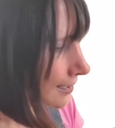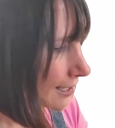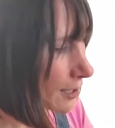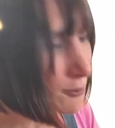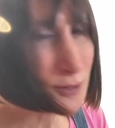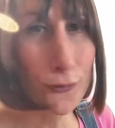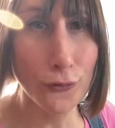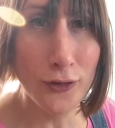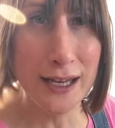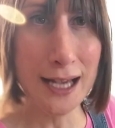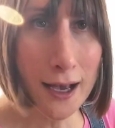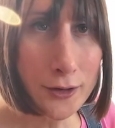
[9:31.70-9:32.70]
It was
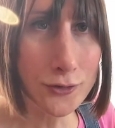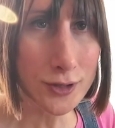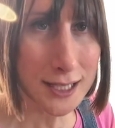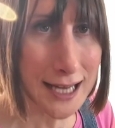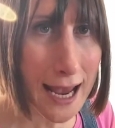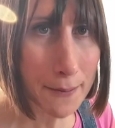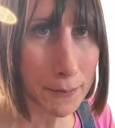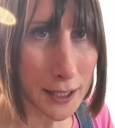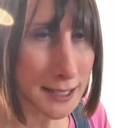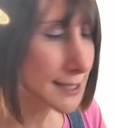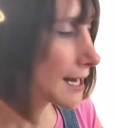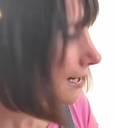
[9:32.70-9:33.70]
300 yen
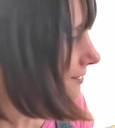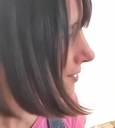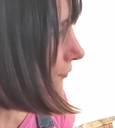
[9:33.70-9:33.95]
plus tax, so